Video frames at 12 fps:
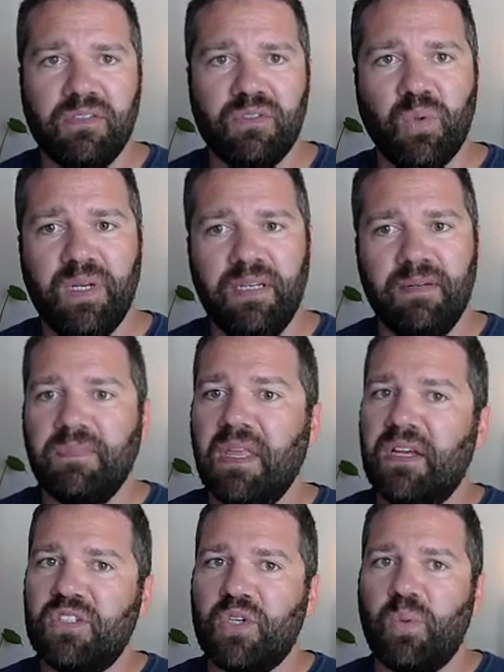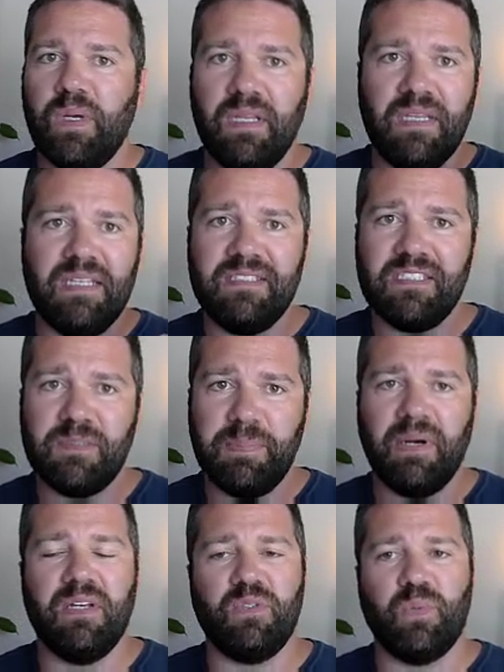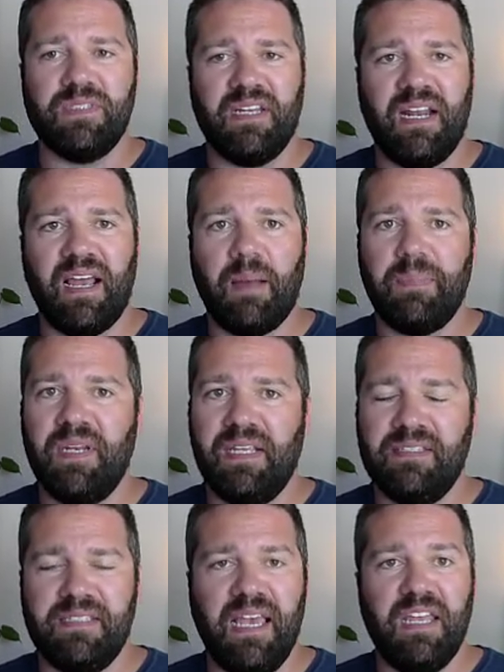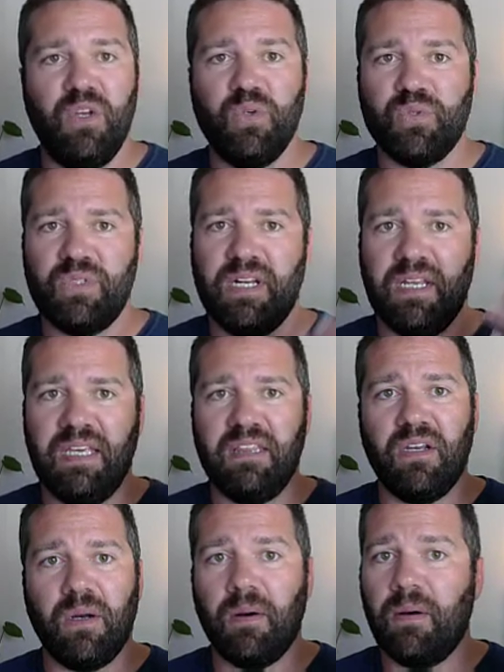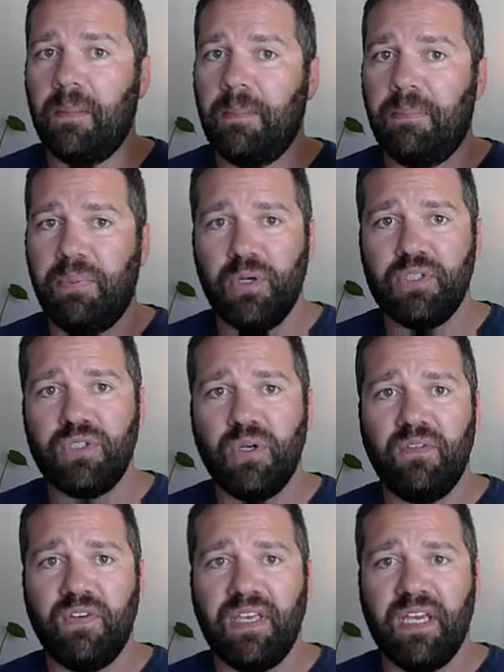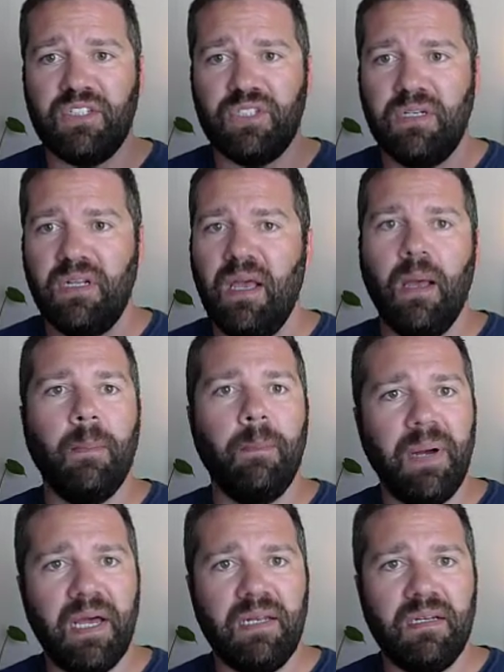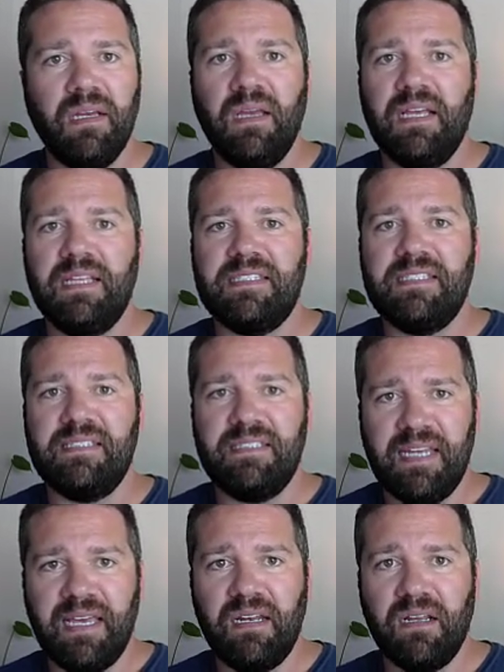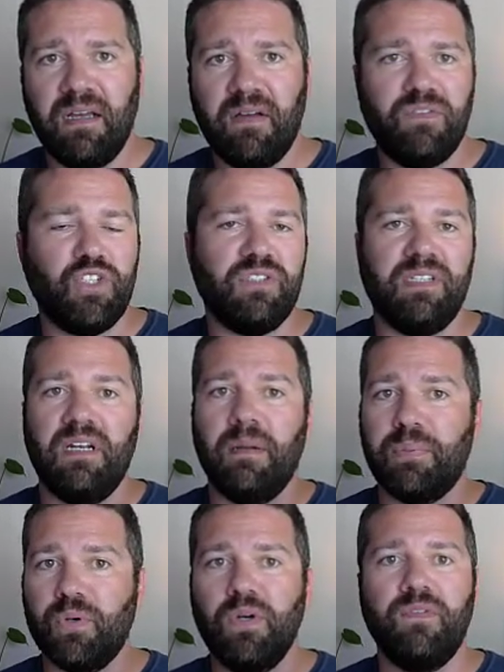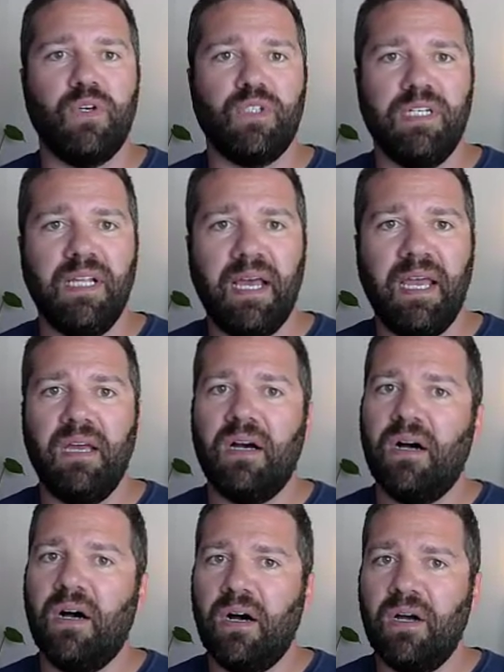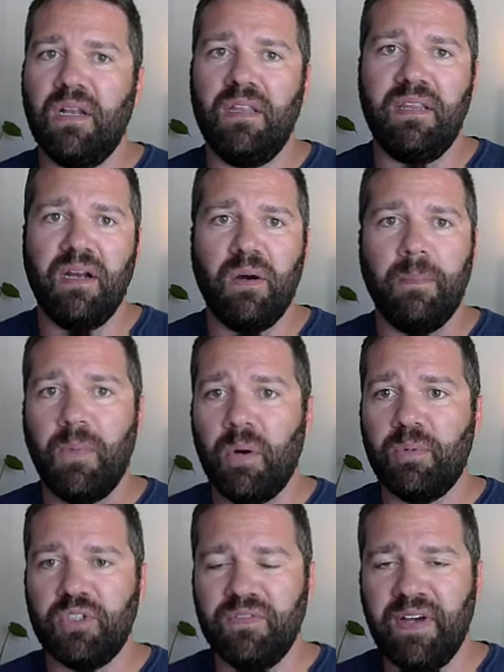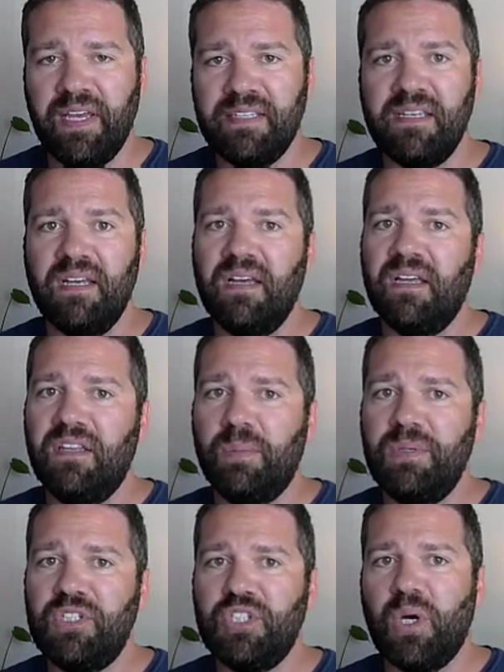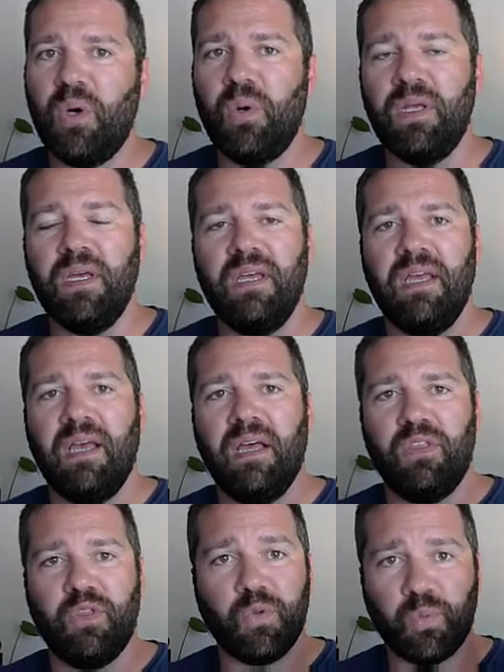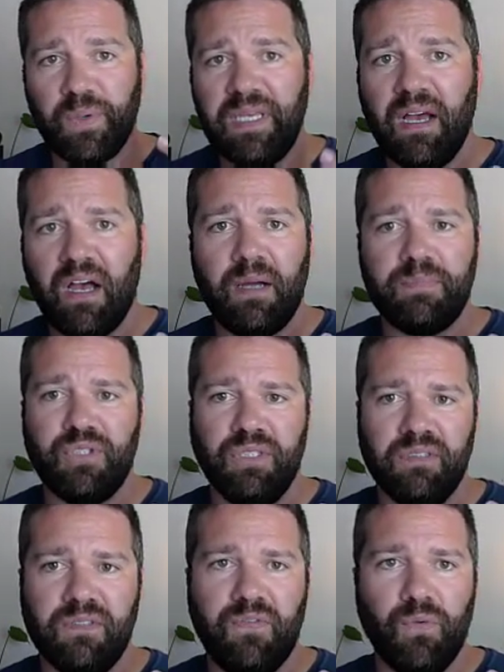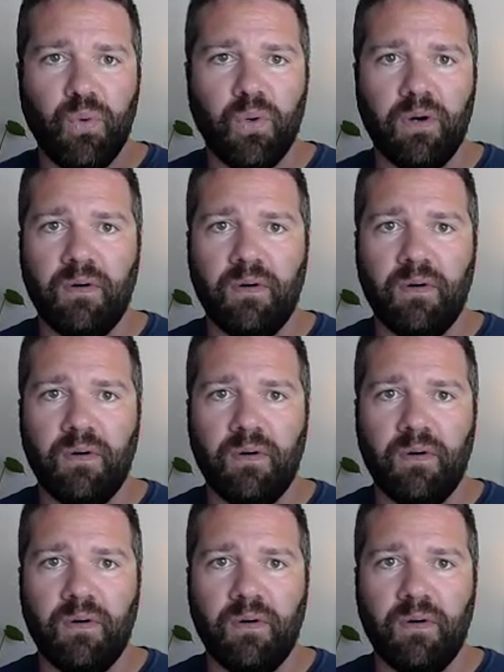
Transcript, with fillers: screen. So in this experience, what's going to happen is end user is going to get their push notification, but instead of just an approve or deny on their mobile device, they'll be showed 3 options for